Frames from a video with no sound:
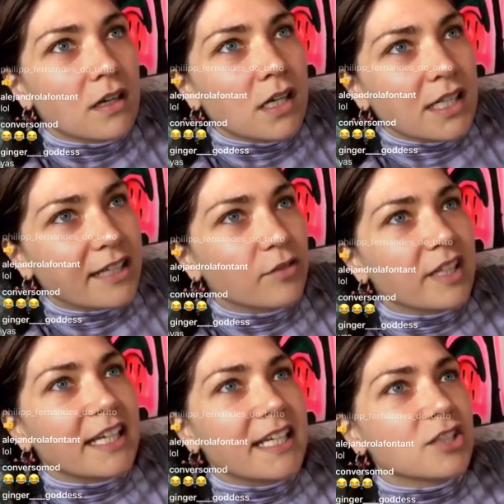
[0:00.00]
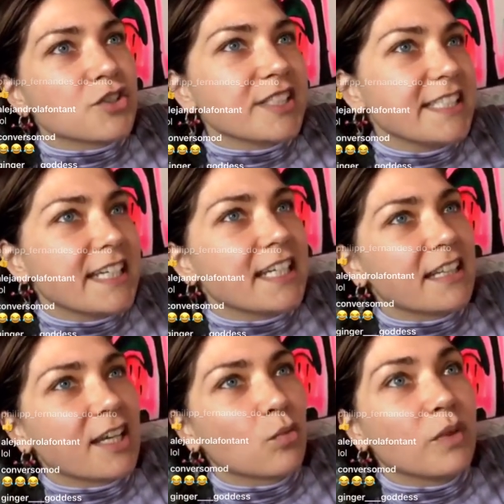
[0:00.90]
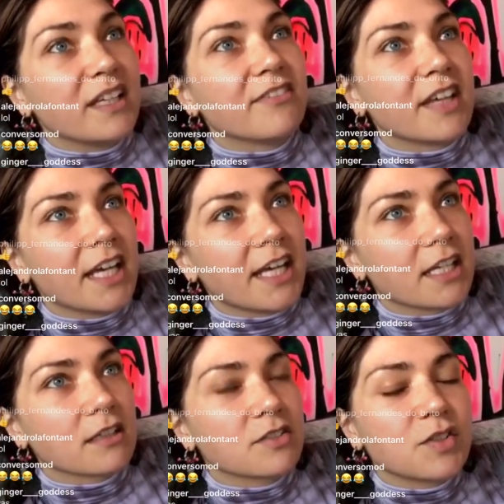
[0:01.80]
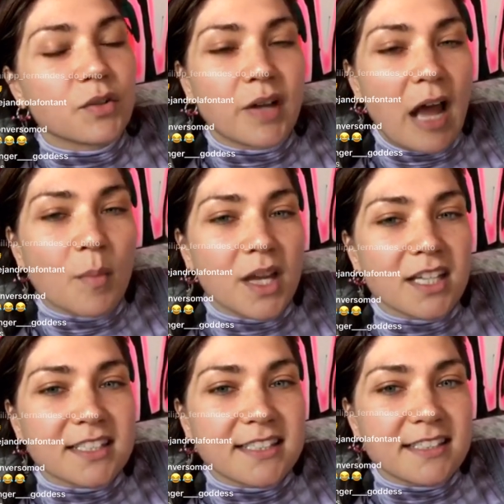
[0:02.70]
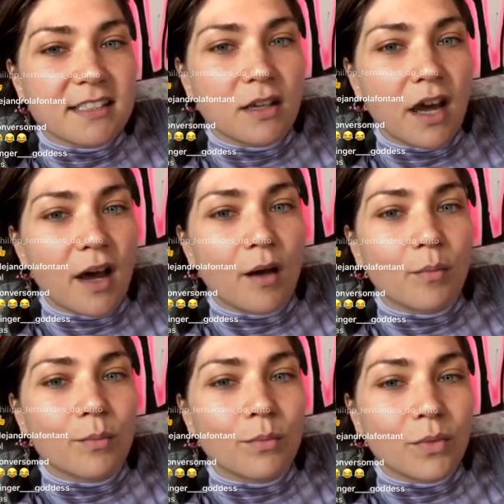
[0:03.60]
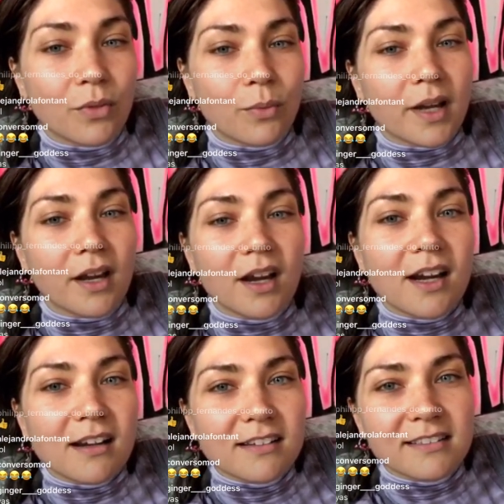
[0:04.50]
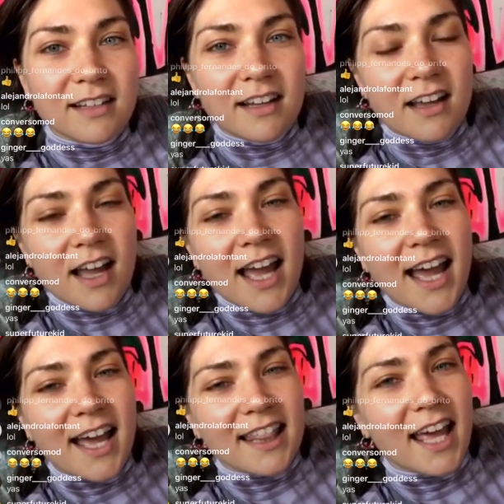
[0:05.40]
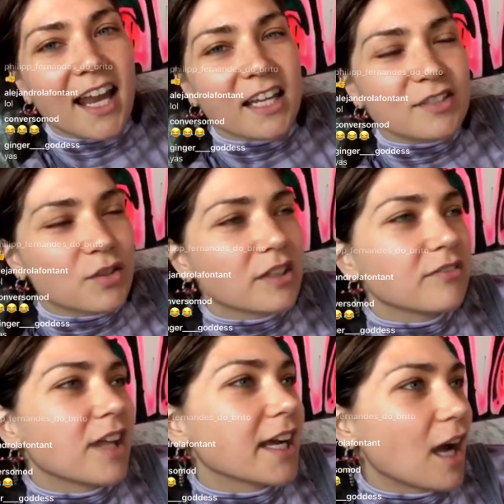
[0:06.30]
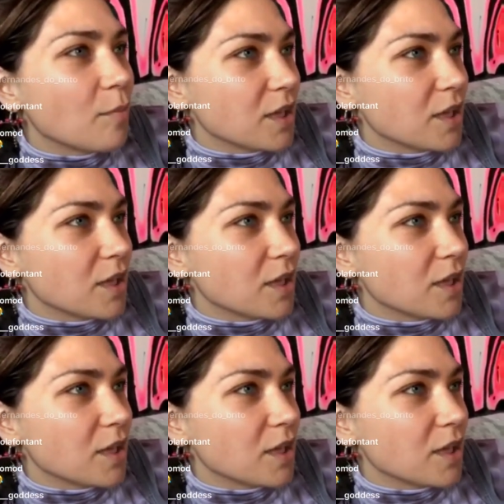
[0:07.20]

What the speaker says: like really interested in like weaving ceramics with wicker. And then it sort of like got me